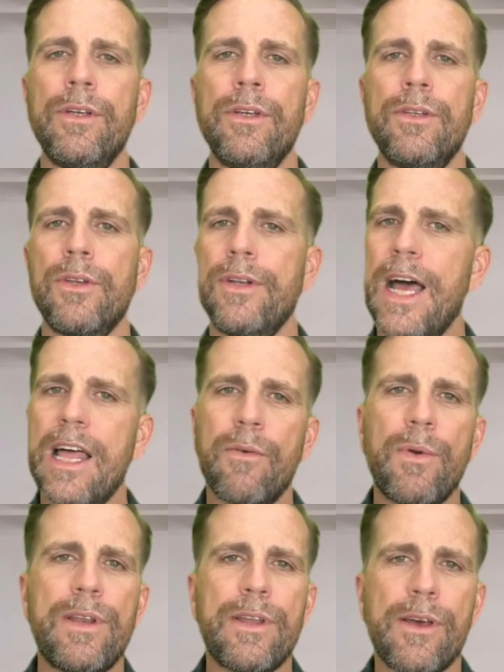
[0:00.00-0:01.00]
So now that
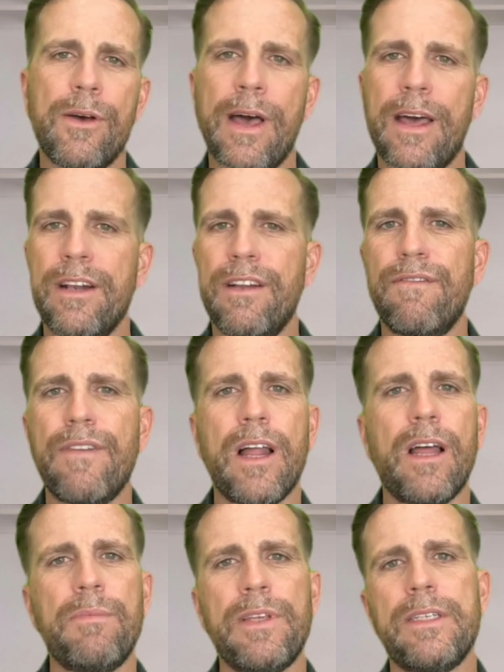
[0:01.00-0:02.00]
we know how to
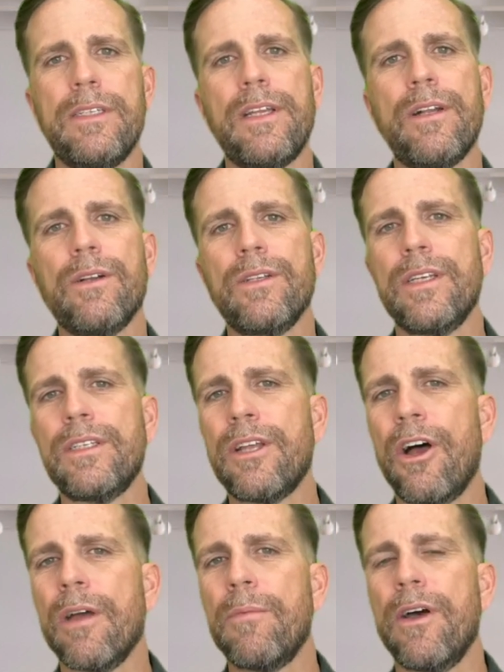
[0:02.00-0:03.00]
develop these leaders, let's
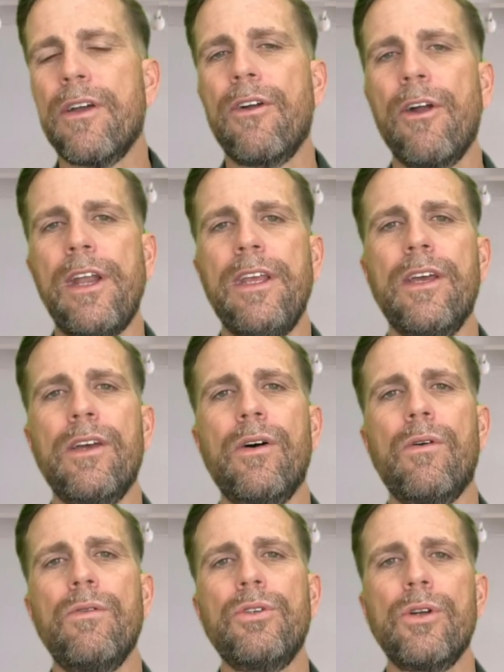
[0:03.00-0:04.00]
talk about creating a
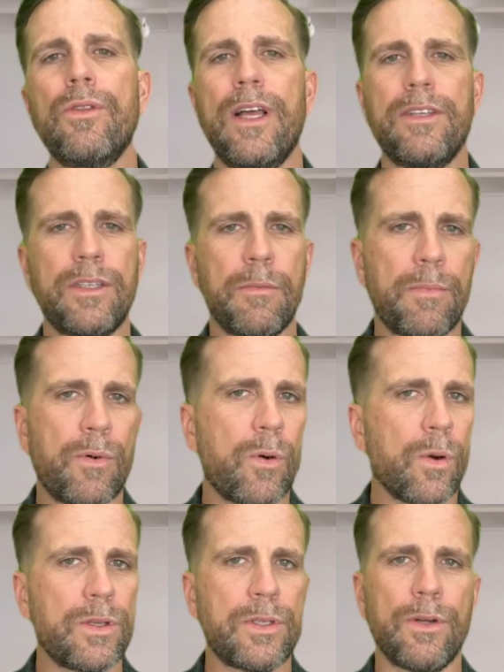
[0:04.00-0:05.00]
culture that
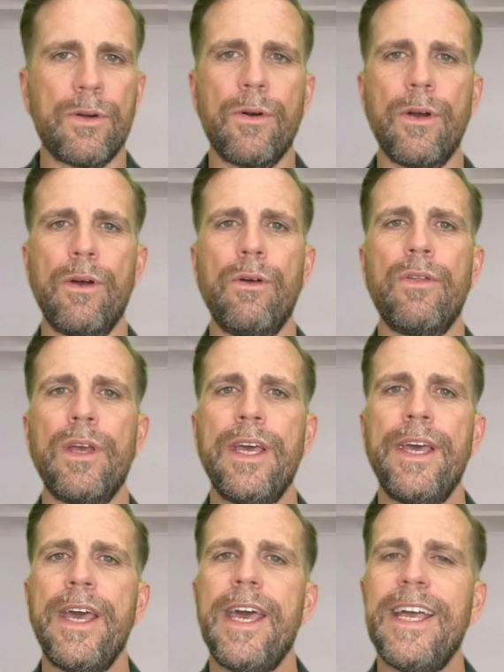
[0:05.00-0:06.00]
supports their growth
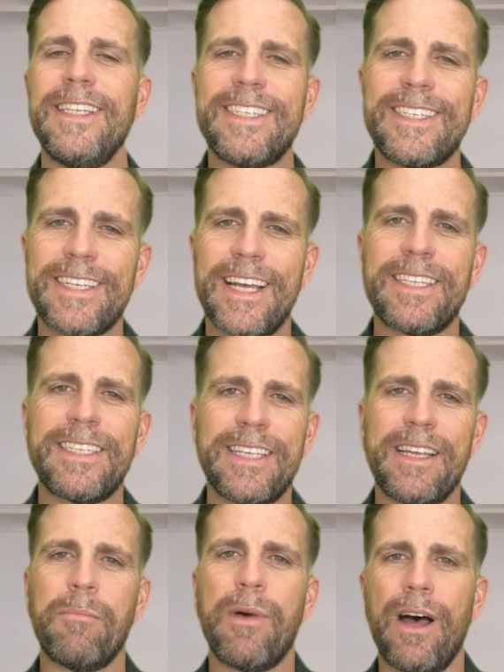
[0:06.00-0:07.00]
and sets
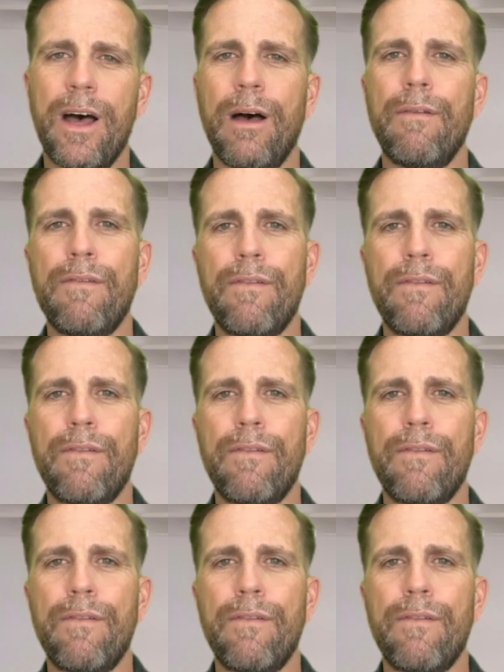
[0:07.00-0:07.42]
them up